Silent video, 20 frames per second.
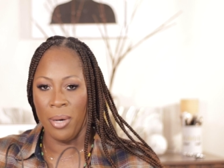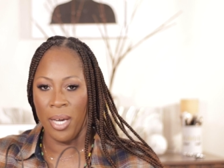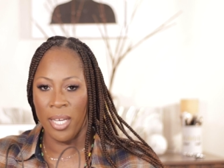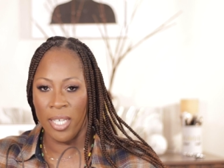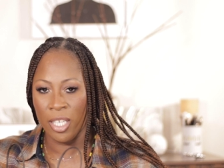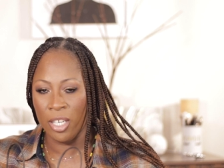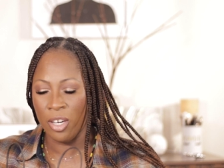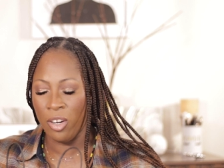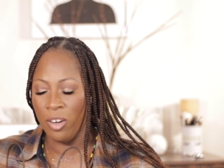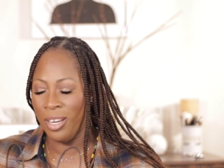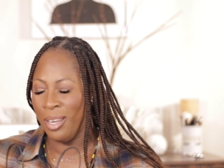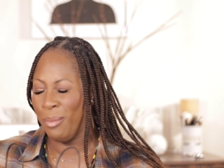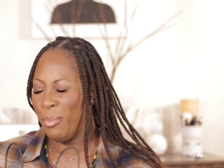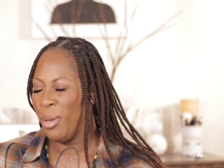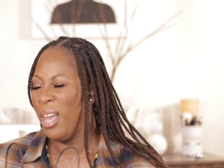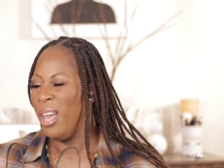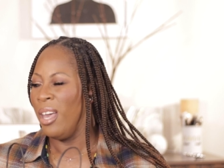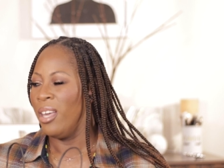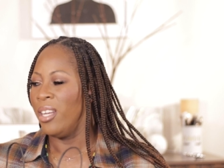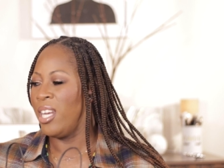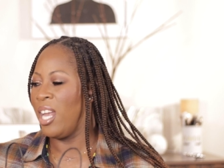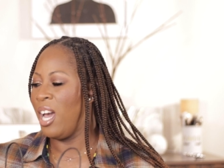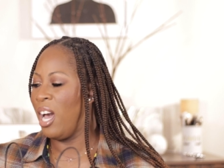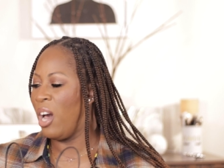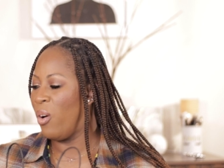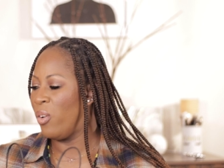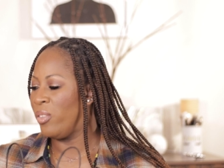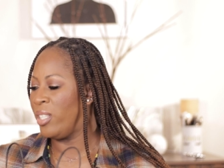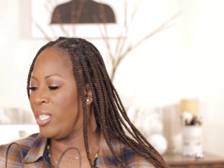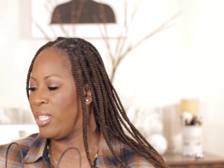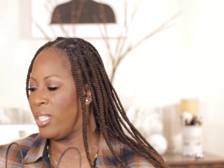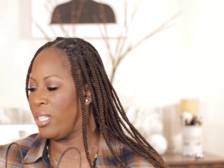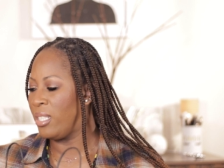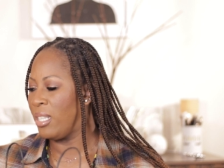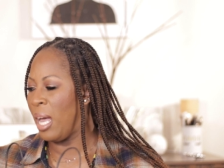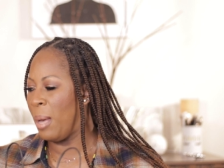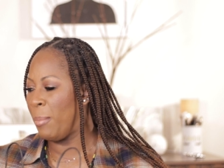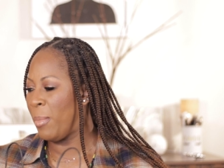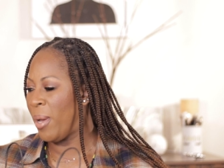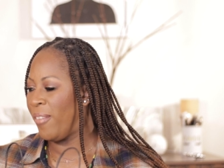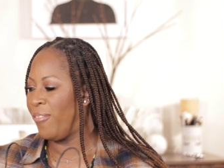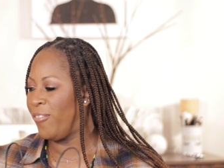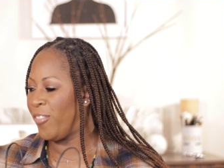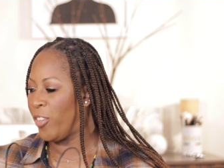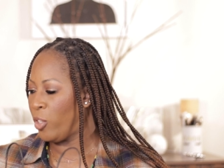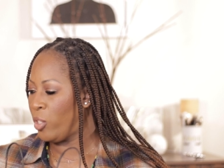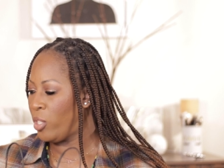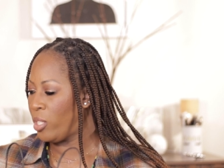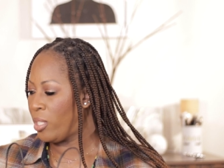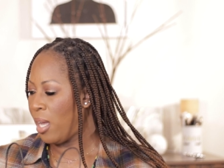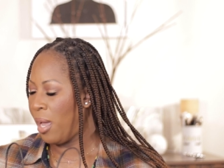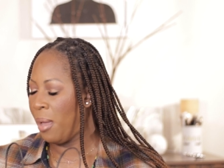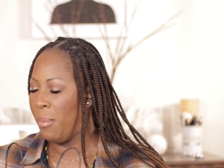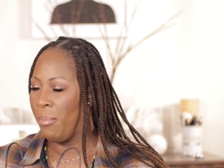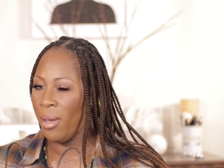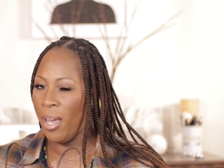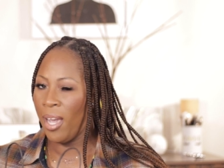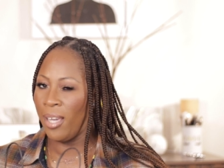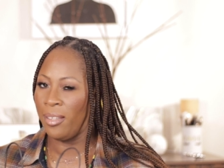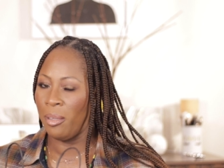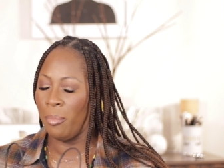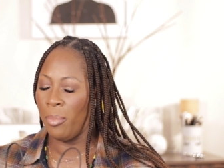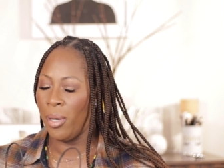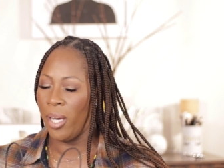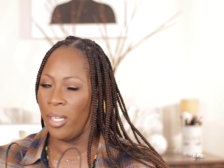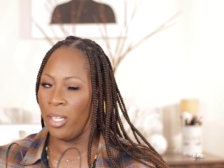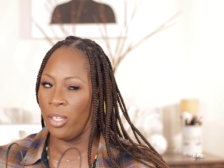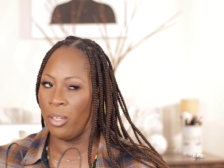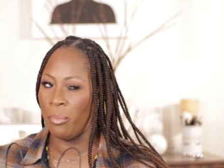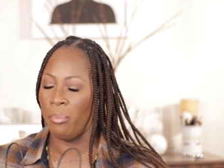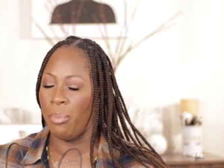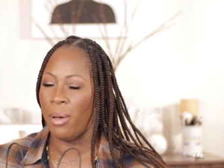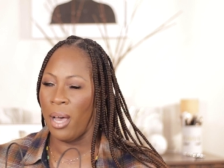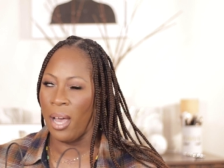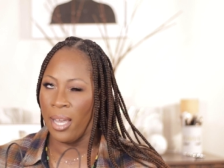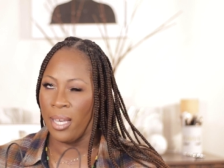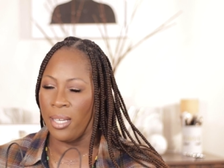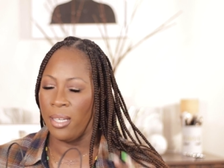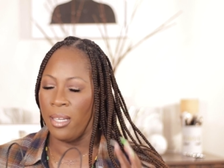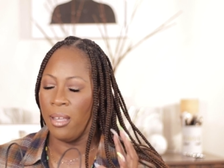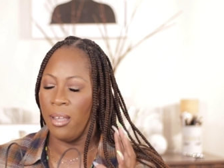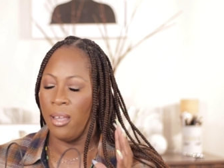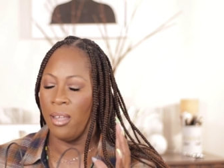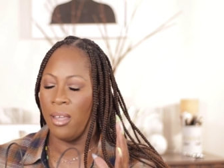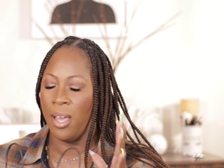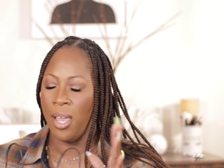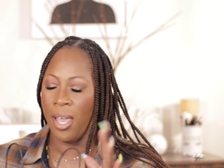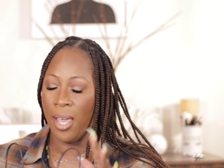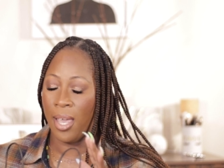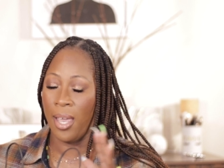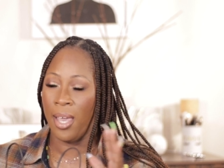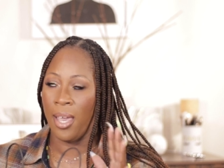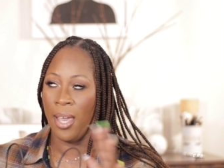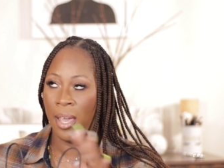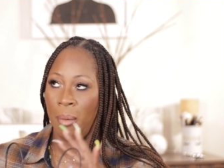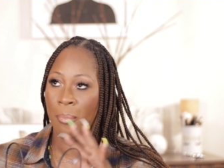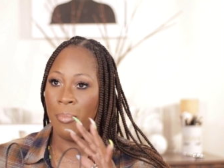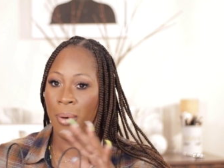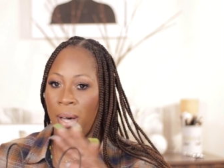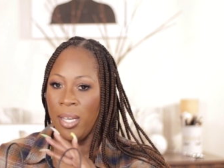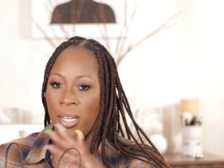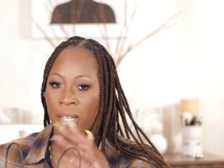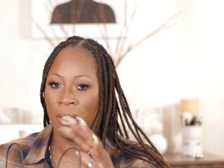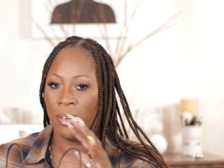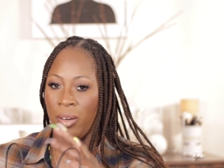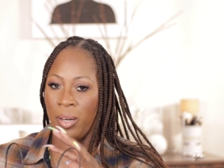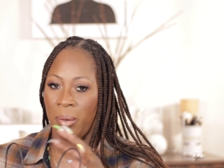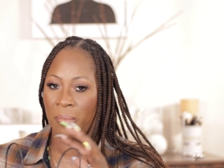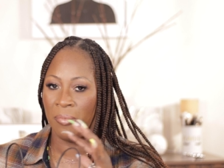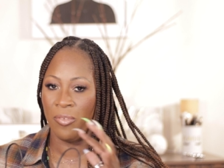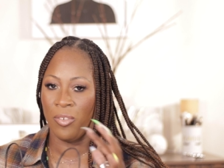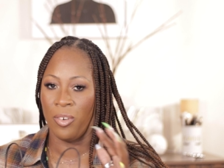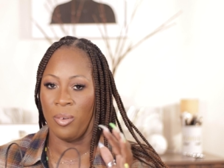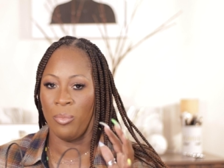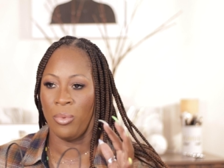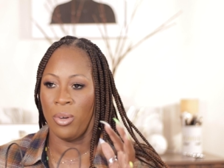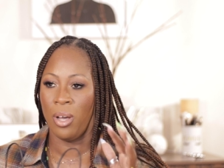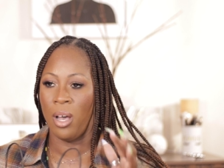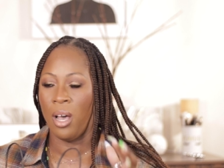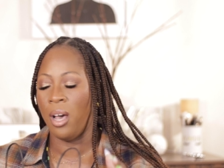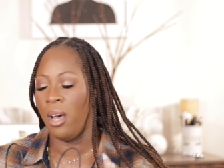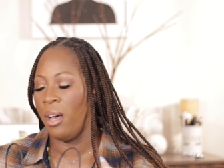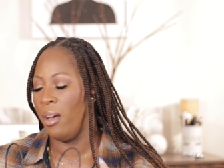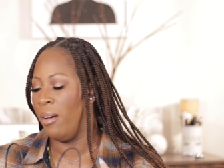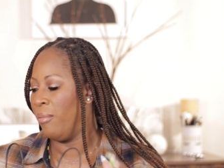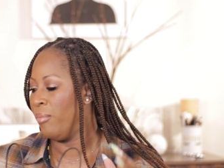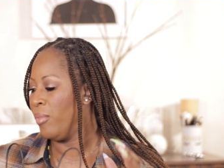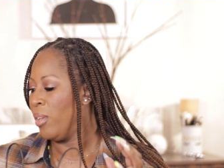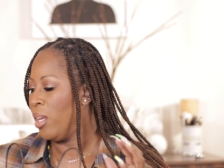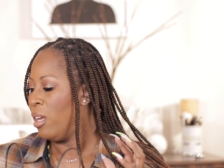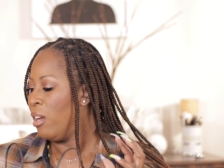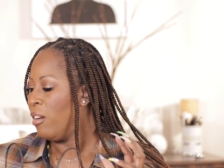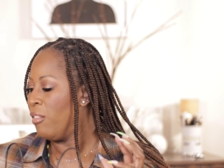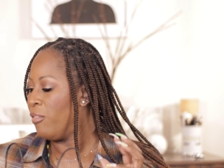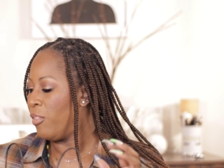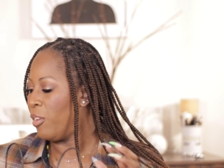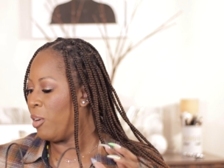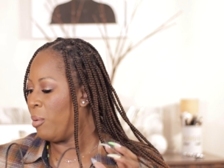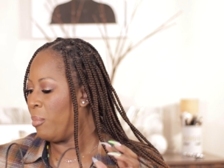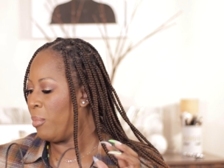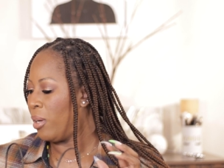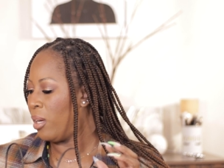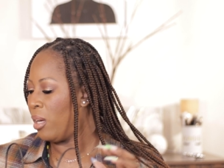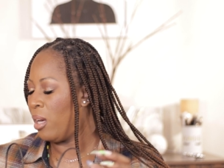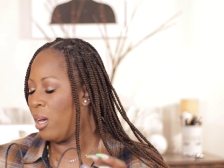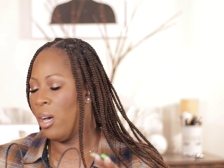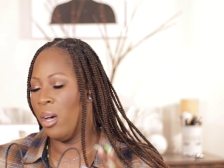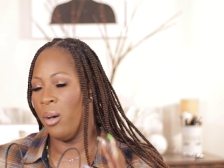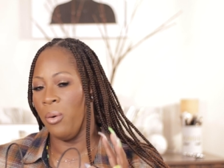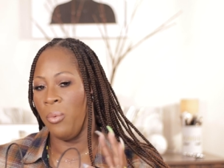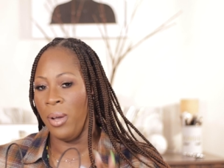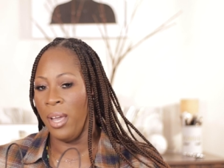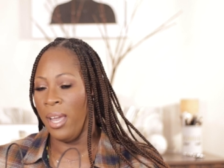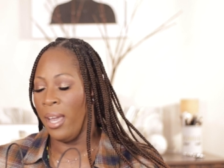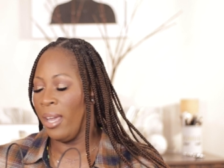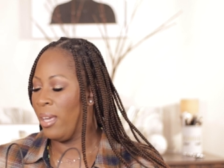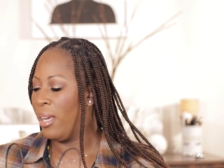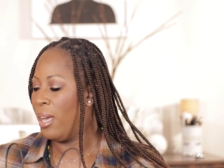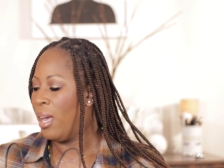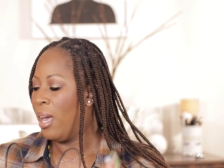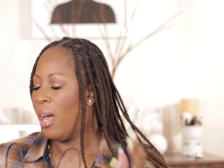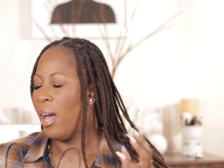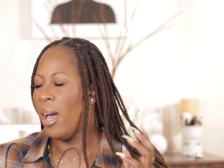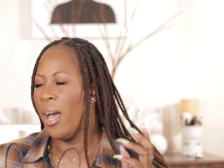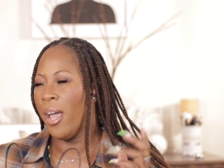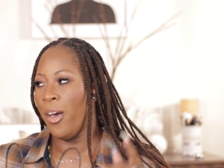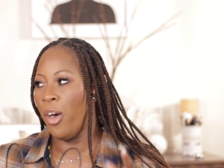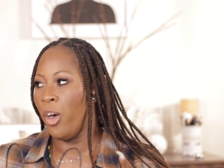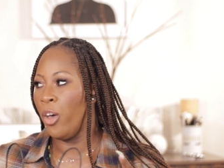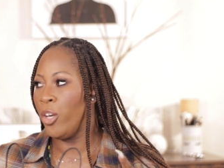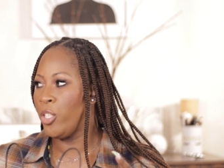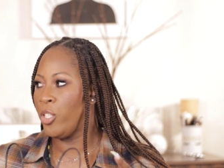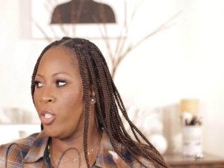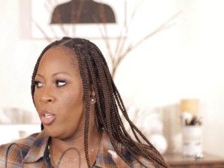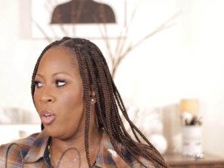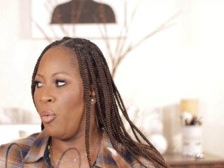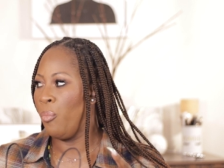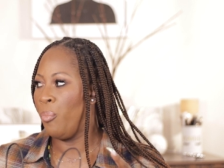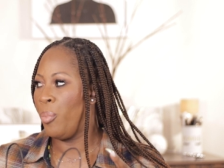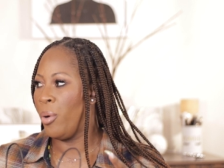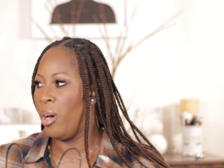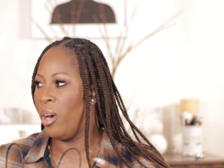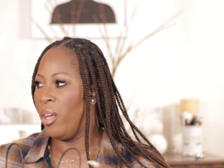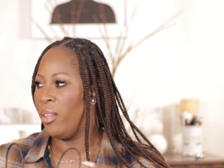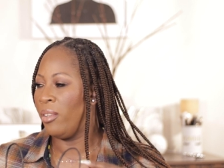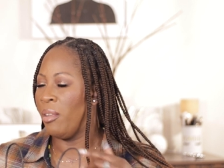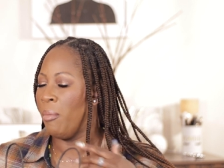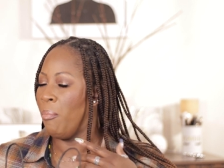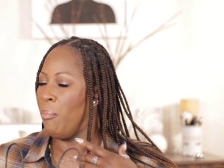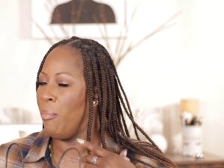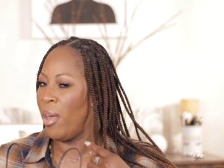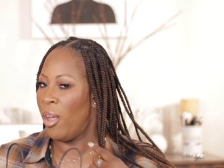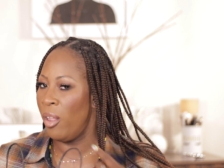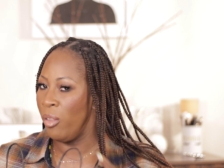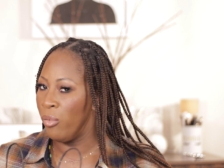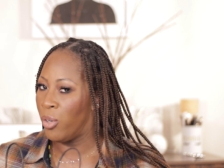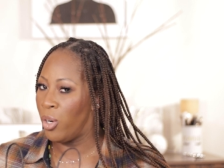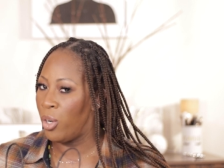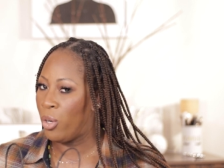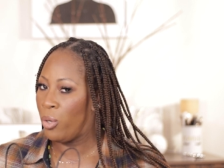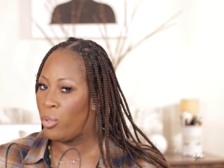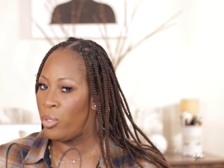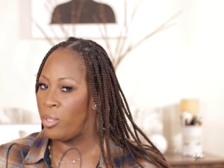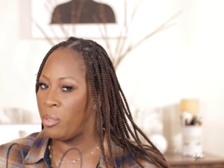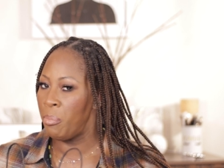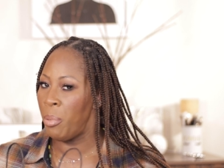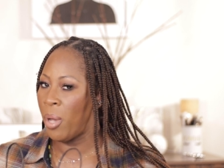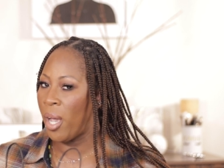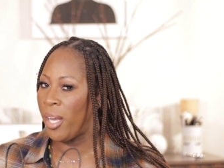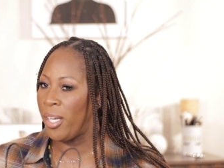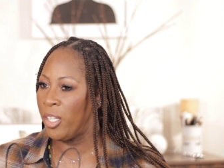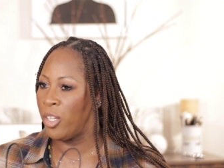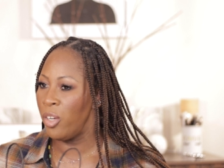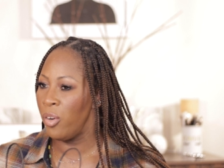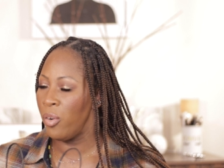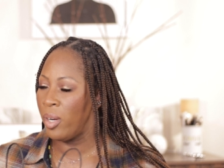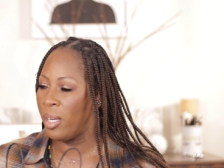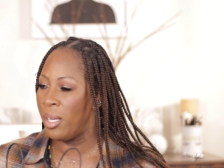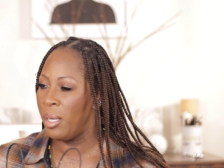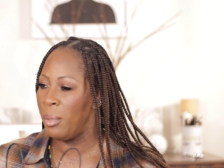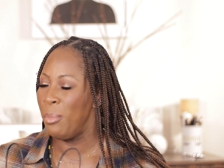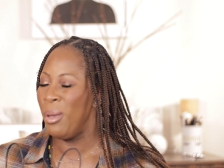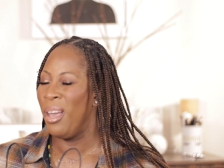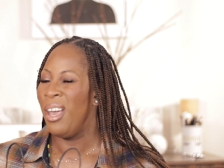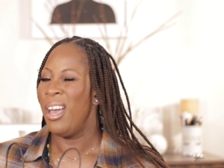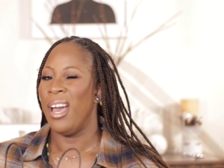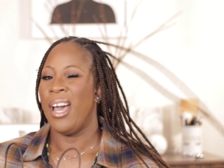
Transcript: body cream. Now, this is not my first time buying the body buying a body cream from uh, from uh, OUAI. I also bought the Melrose body cream.